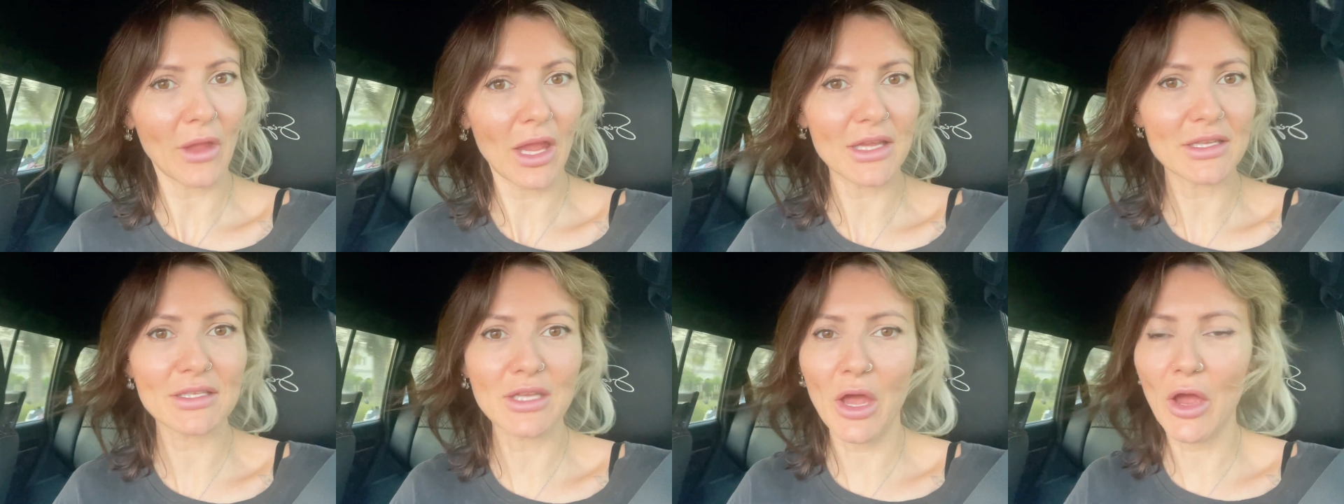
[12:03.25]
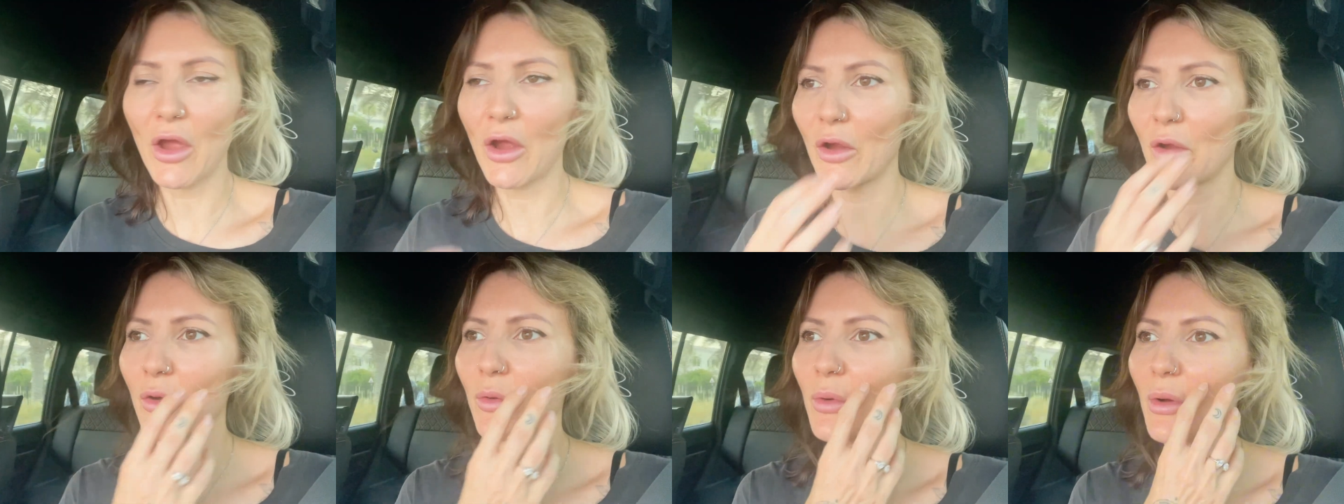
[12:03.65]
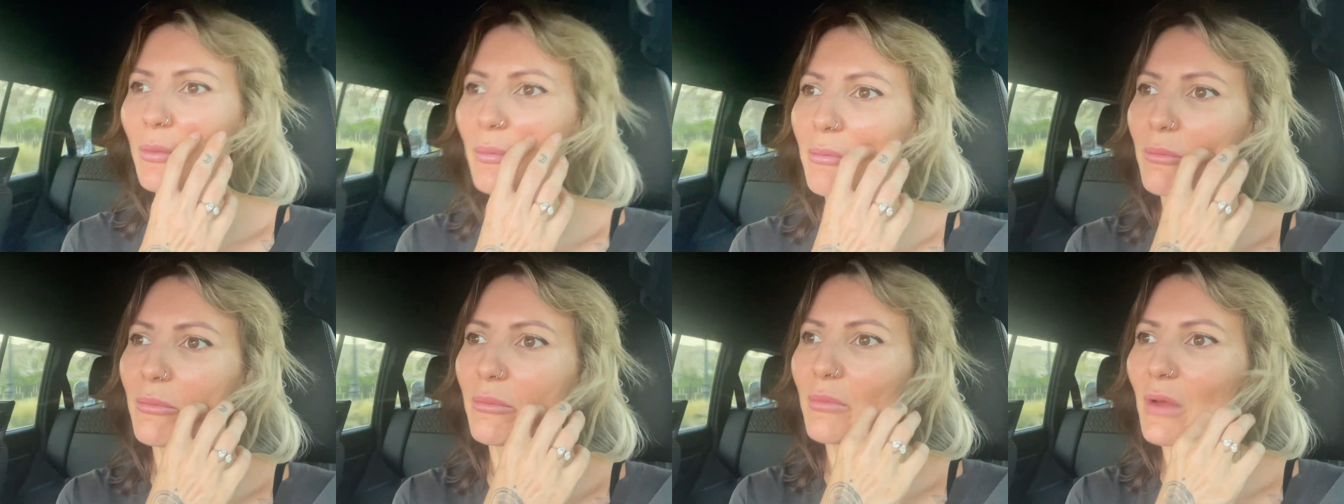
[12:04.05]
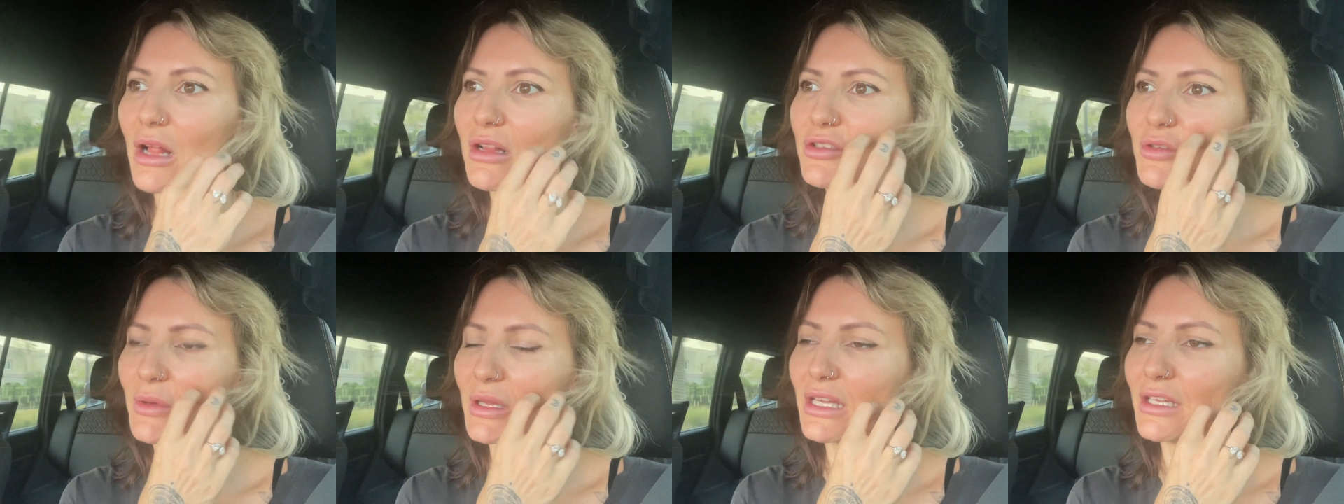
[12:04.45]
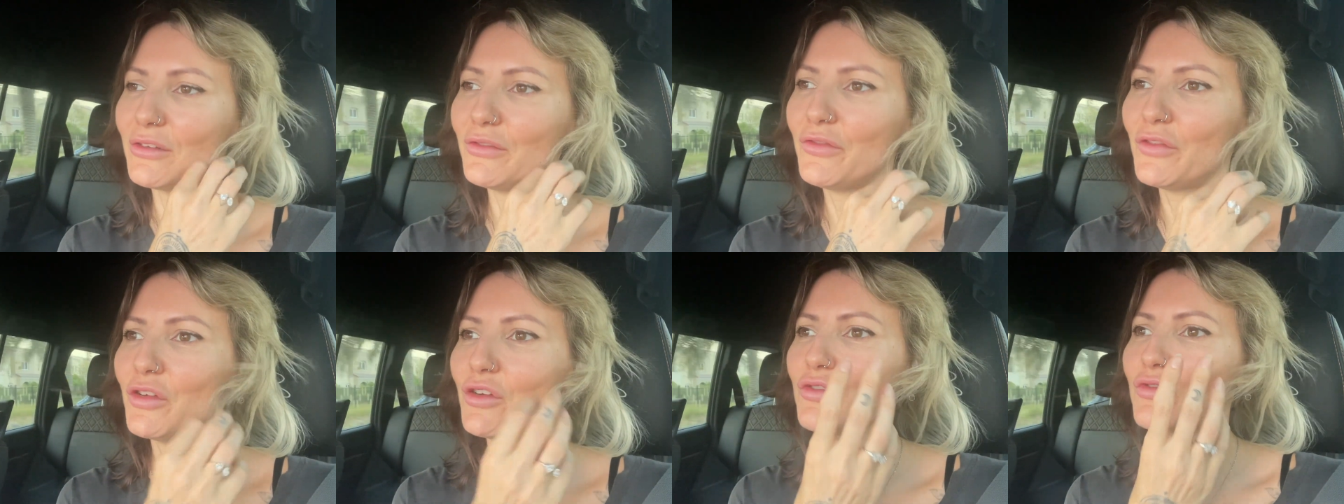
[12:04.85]
So I'll do a little
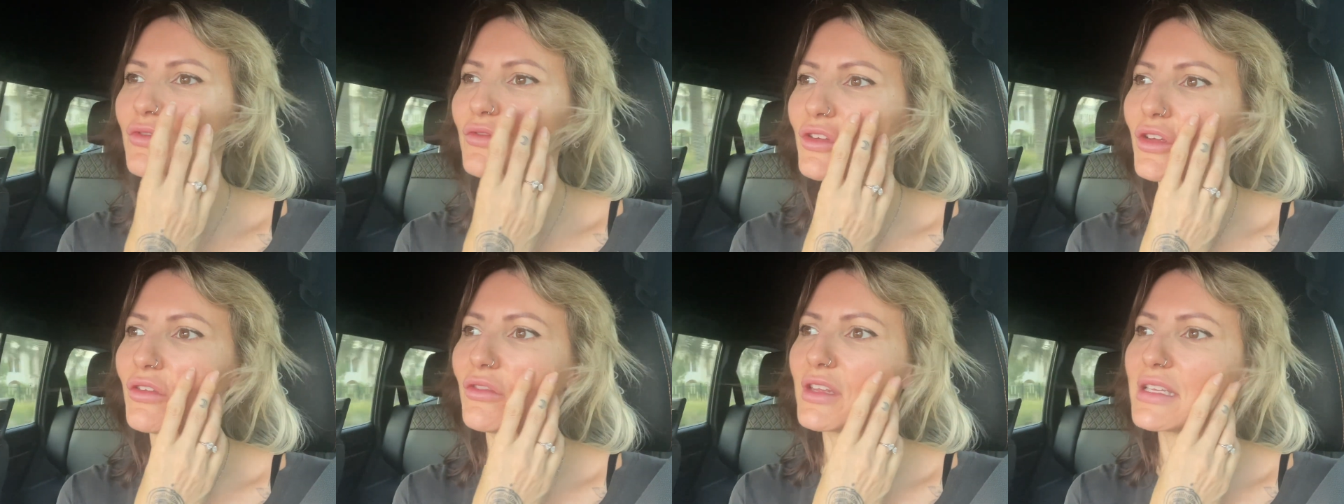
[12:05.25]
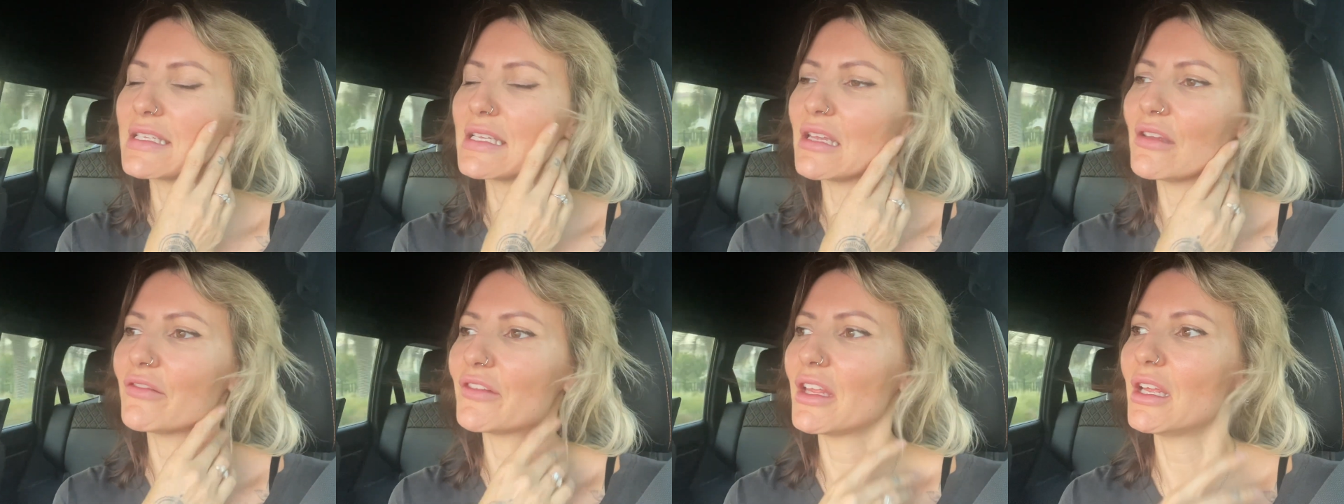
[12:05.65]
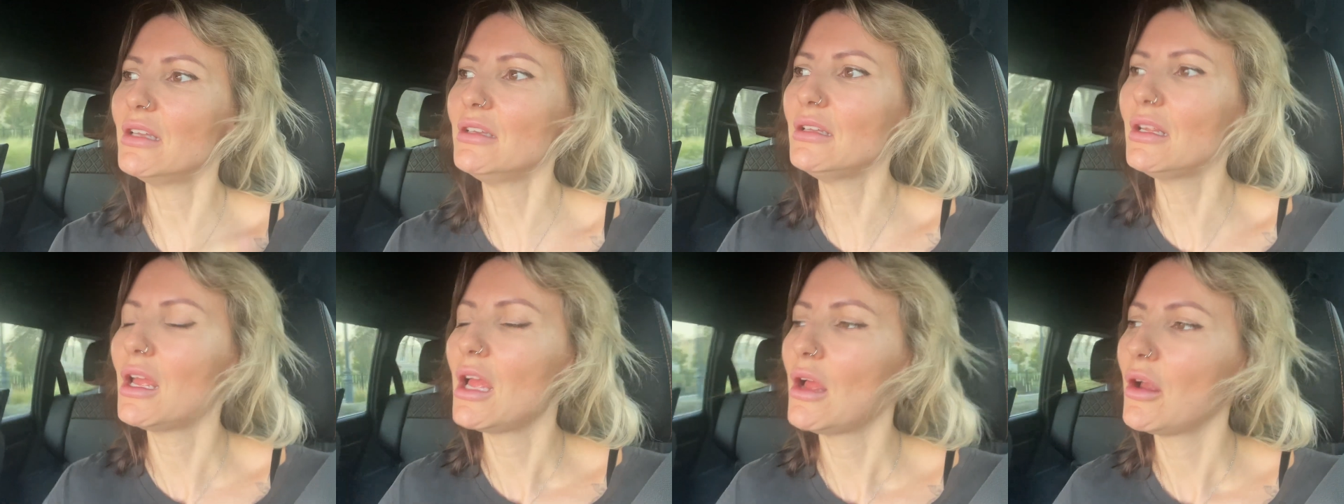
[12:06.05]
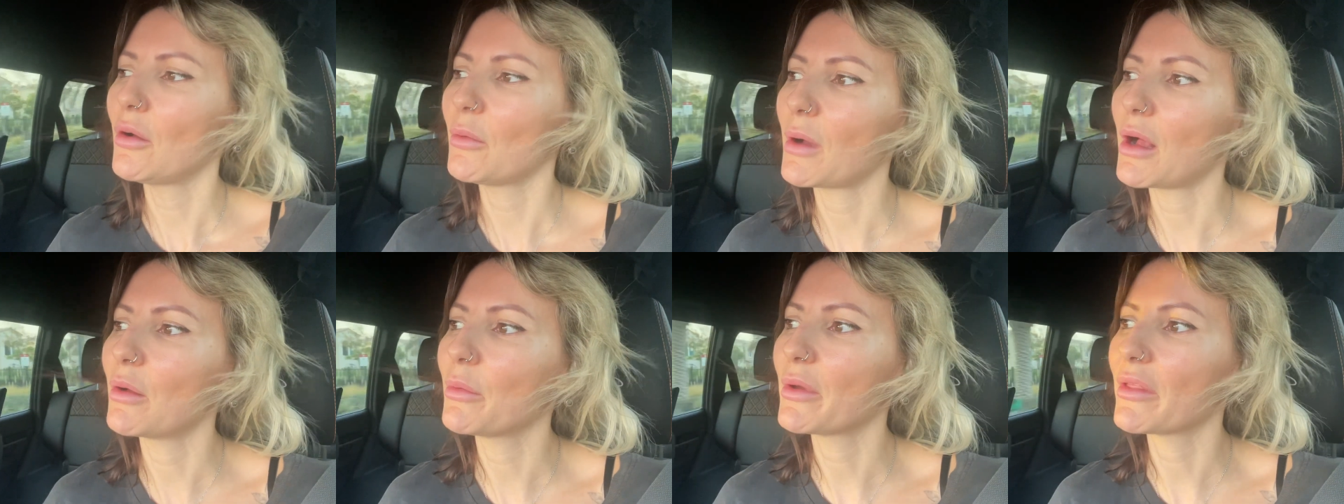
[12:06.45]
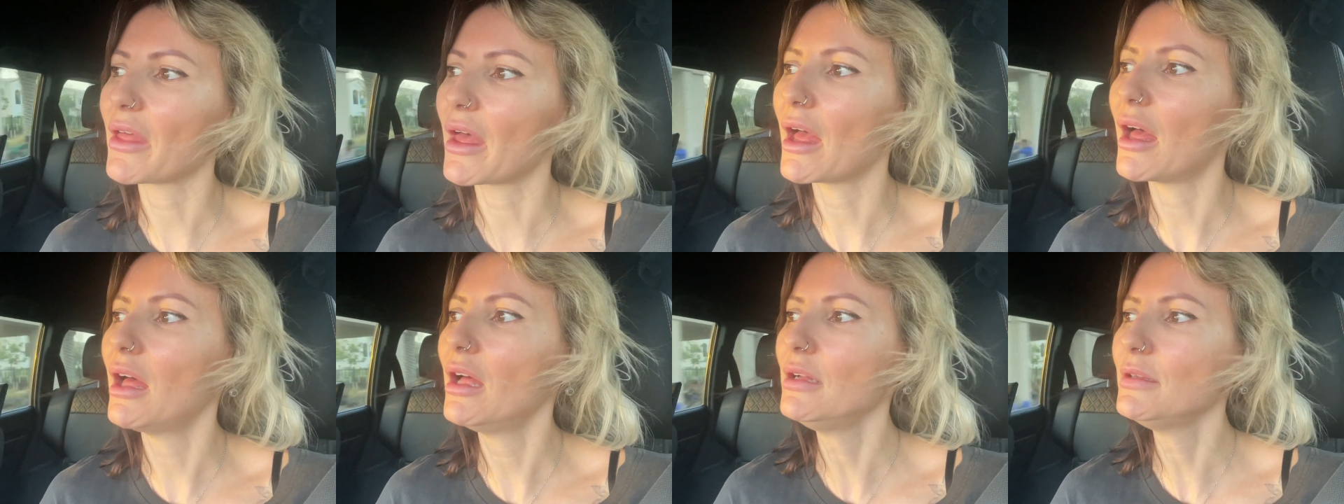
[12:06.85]
food review this evening while we're
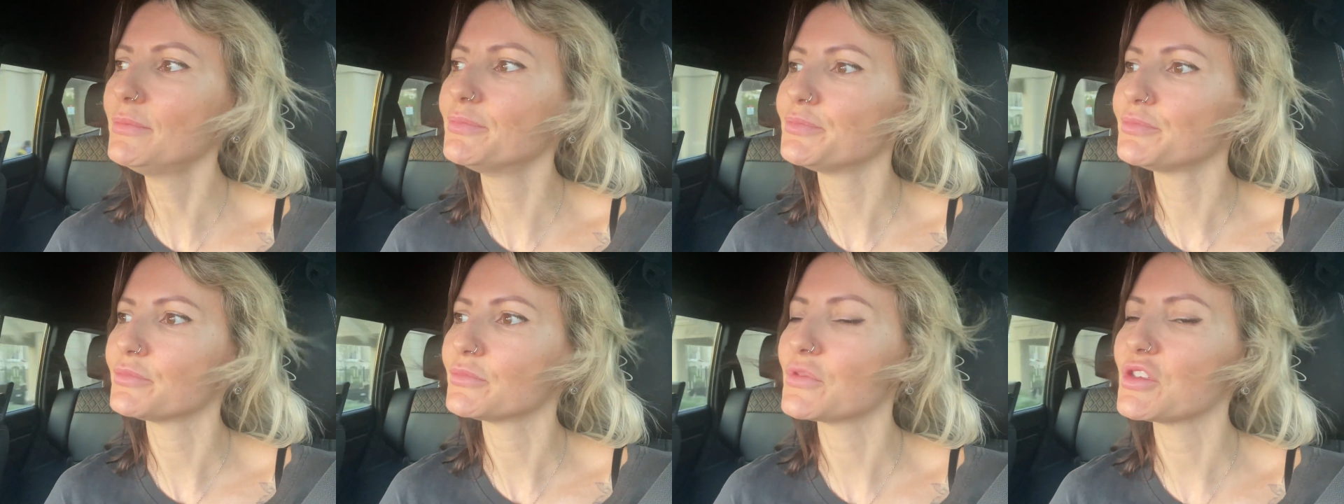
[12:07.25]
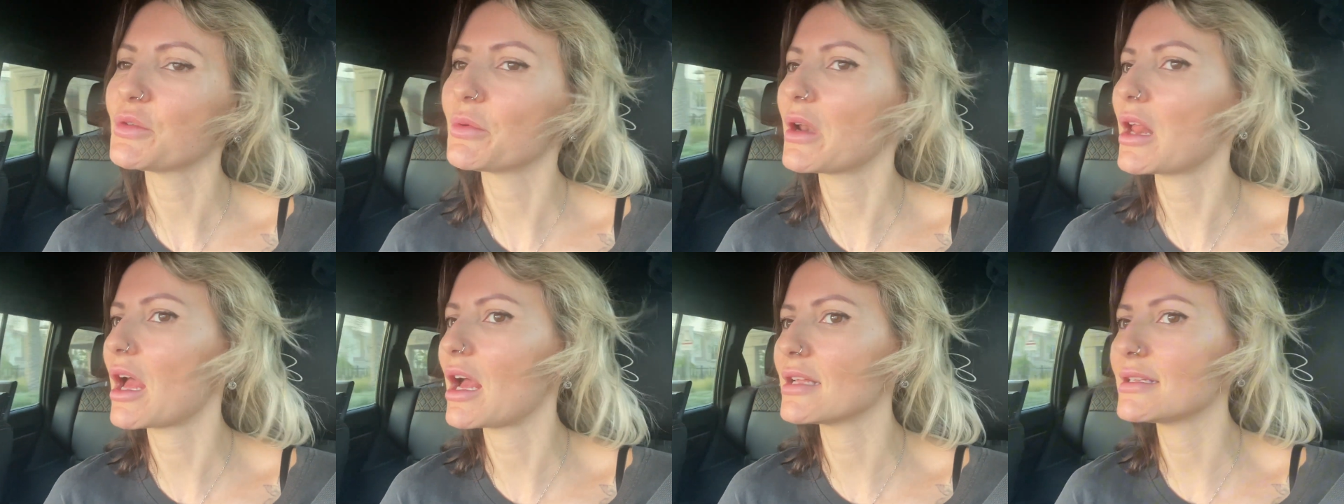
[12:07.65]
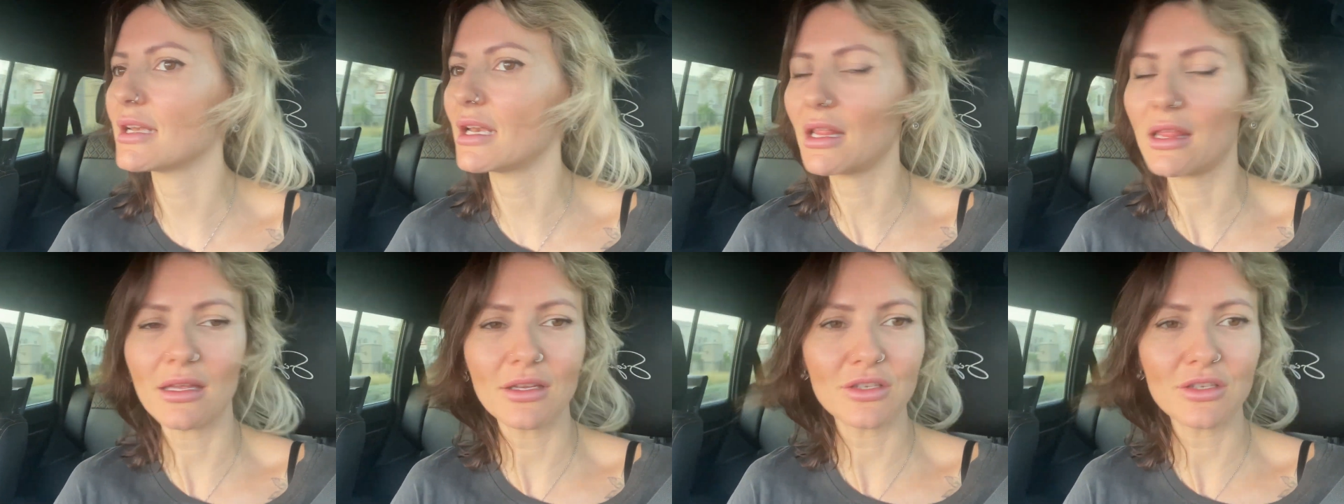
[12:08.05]
there. Do you want to add anything,